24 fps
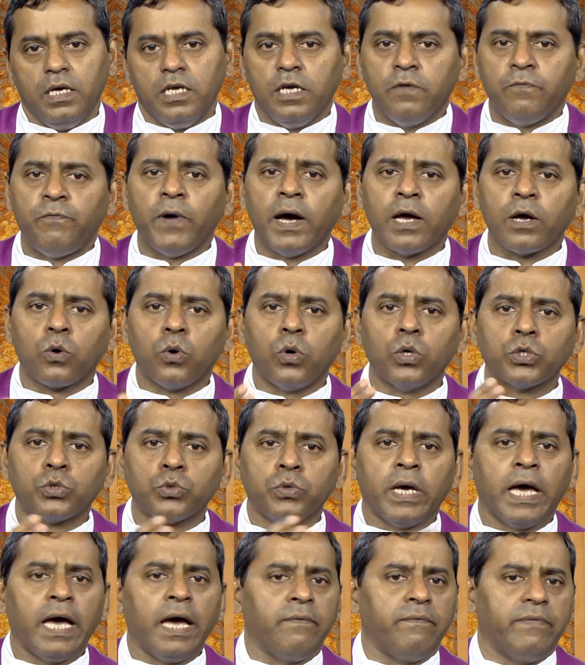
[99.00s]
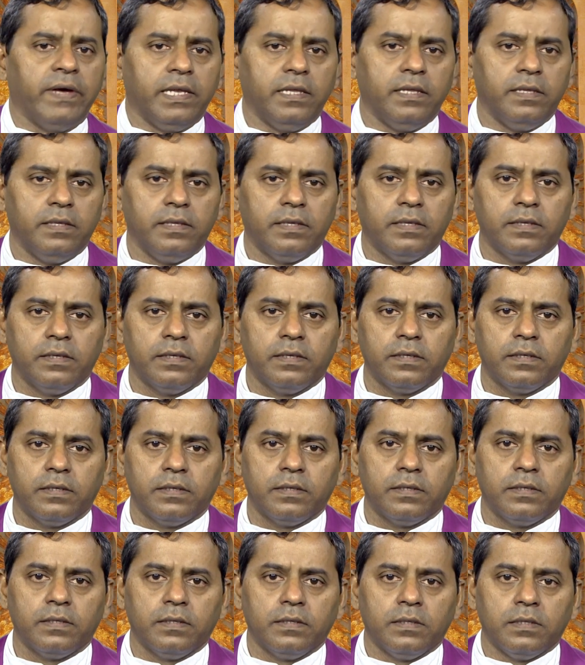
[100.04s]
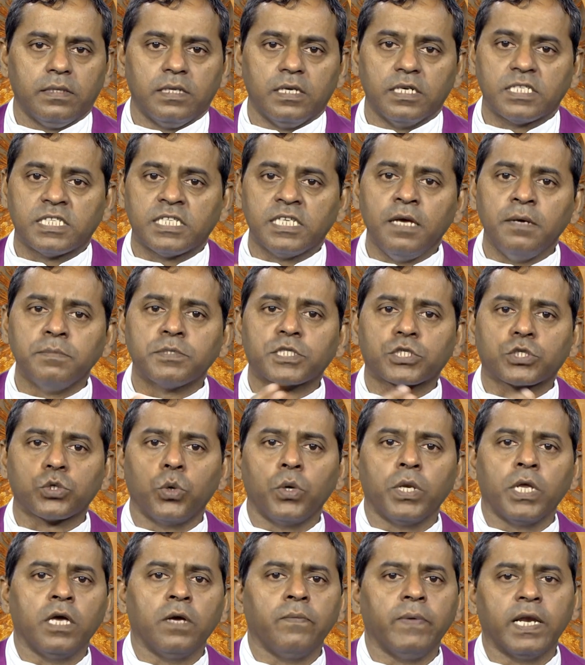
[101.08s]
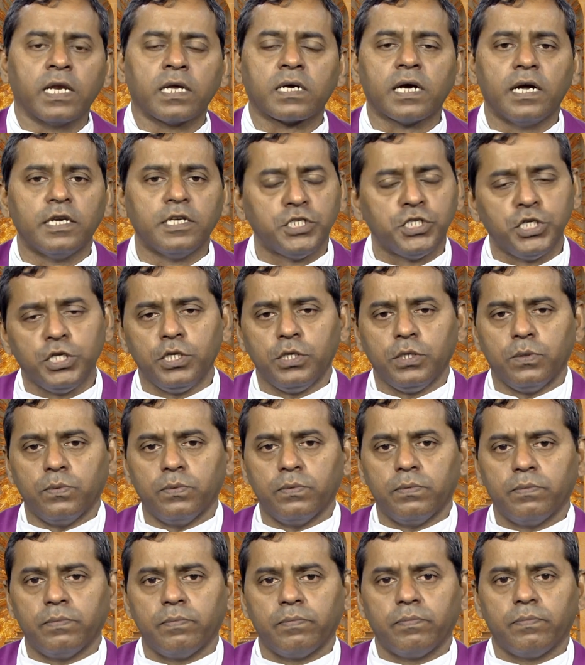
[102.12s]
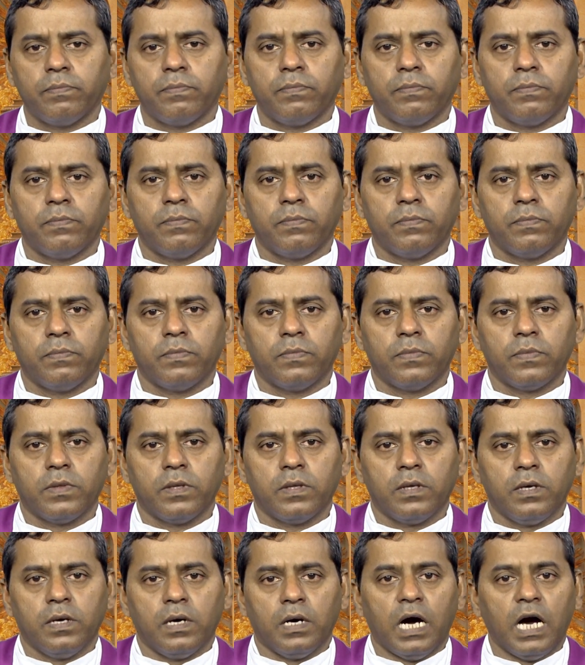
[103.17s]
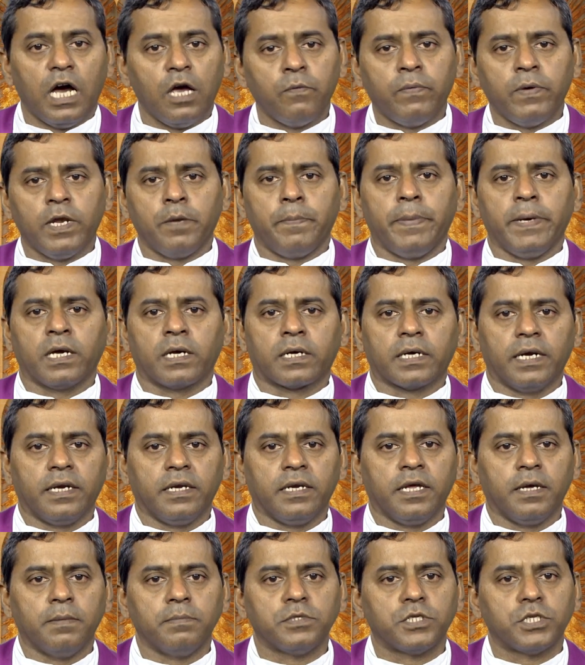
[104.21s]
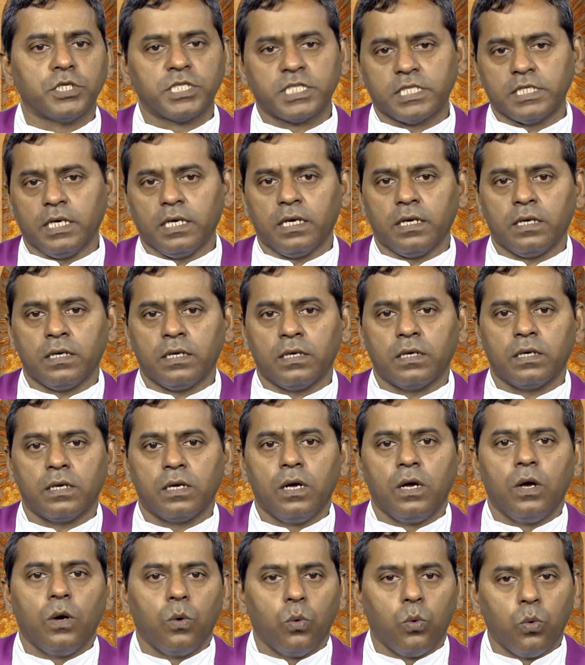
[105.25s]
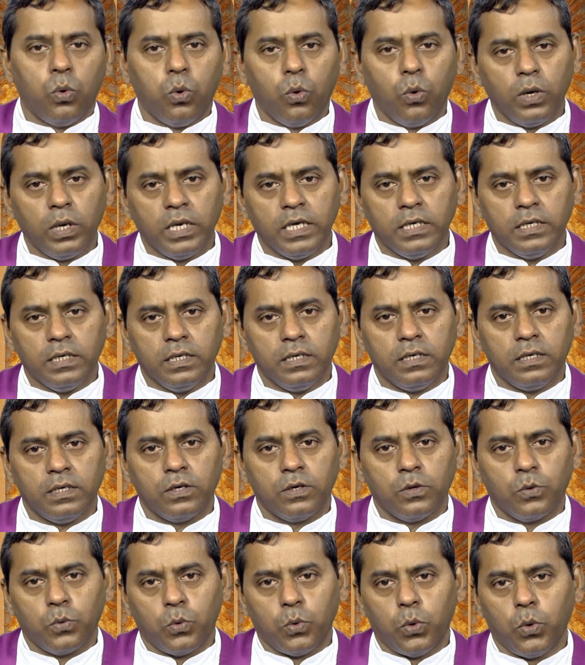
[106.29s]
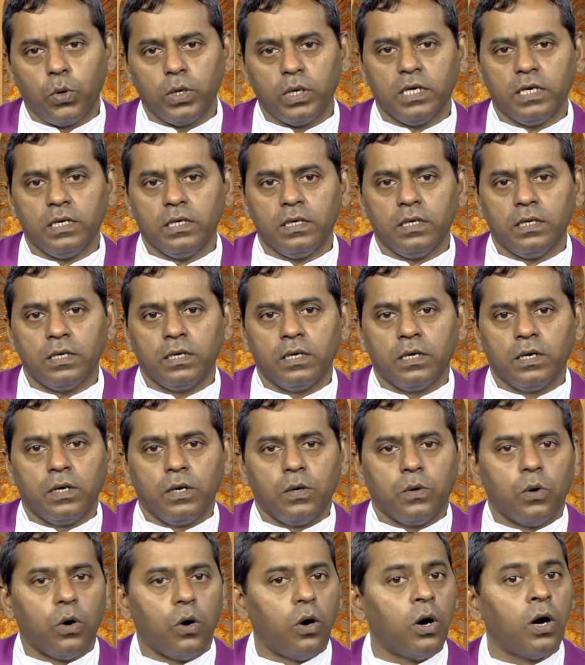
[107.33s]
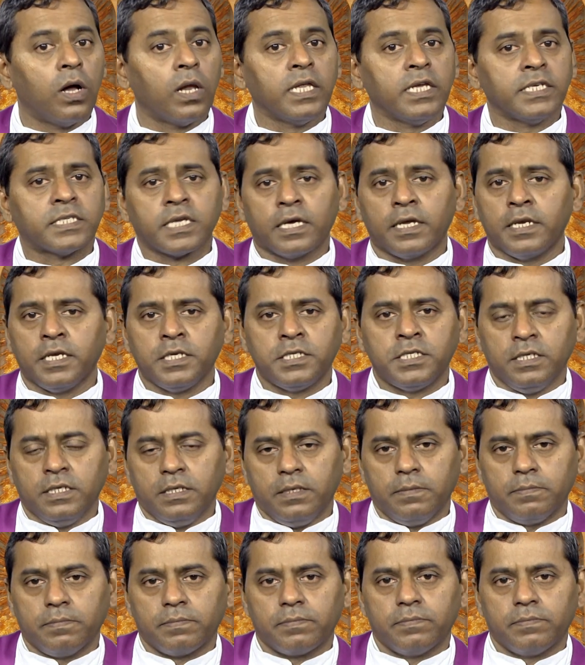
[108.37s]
If I go to heaven, the same story will continue. I will be condemned to sing holy, holy, all eternity.